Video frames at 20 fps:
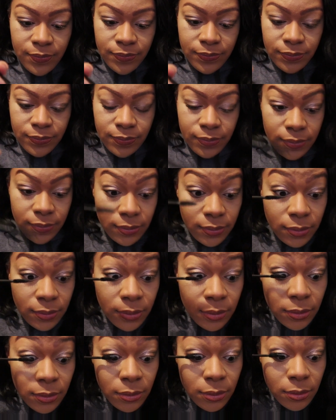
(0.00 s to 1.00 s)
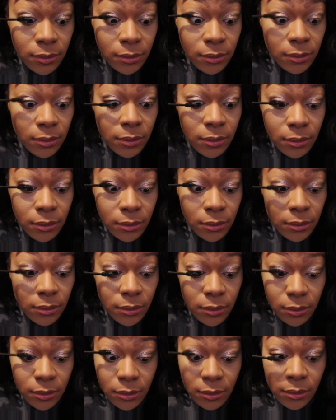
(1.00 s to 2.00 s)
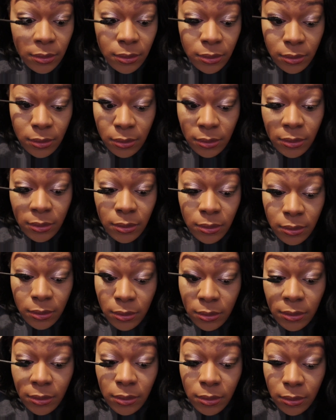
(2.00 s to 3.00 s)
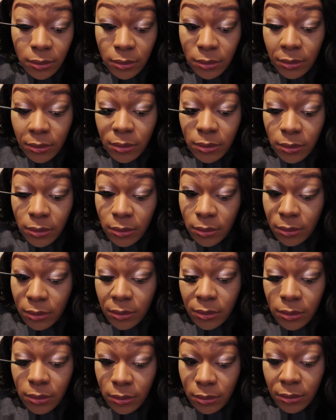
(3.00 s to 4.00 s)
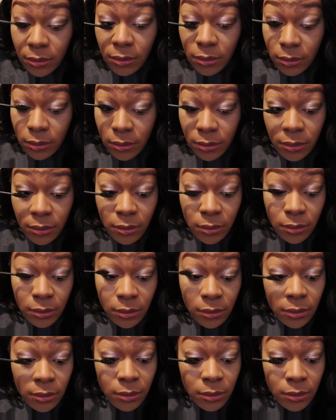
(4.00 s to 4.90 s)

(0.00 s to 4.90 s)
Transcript: Nothing is said.